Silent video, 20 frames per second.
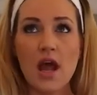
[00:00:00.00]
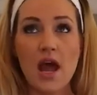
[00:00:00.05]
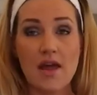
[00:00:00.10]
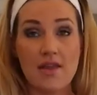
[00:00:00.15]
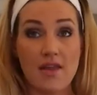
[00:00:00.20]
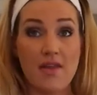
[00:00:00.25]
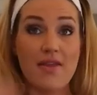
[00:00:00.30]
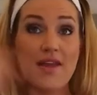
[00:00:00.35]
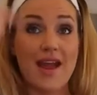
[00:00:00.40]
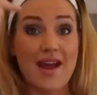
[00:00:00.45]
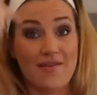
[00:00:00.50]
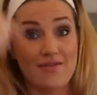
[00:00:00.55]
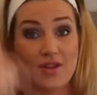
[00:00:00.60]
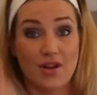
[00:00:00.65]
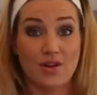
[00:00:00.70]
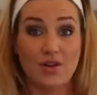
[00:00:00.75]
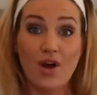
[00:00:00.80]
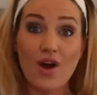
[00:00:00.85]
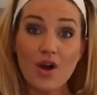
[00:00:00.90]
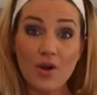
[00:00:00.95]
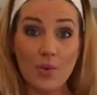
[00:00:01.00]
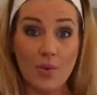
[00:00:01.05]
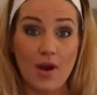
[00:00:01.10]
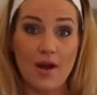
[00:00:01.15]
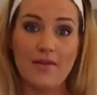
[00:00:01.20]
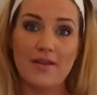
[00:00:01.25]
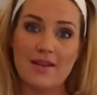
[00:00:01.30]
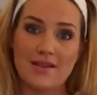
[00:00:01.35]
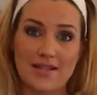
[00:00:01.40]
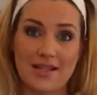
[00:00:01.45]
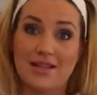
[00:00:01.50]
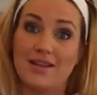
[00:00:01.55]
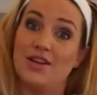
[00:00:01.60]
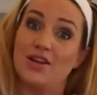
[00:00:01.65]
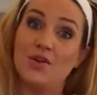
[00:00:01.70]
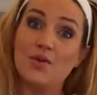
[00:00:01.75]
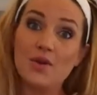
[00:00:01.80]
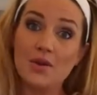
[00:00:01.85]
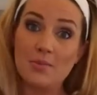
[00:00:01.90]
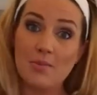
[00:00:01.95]
And then they have the long one that's like the
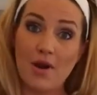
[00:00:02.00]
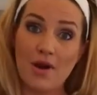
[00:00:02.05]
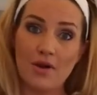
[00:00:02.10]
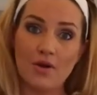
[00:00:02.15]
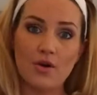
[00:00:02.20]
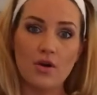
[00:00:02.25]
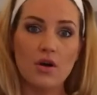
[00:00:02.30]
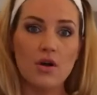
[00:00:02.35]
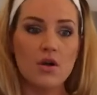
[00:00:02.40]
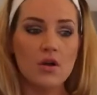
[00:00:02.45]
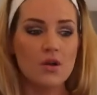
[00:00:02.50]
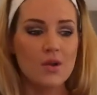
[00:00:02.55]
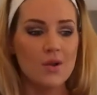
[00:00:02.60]
newer model.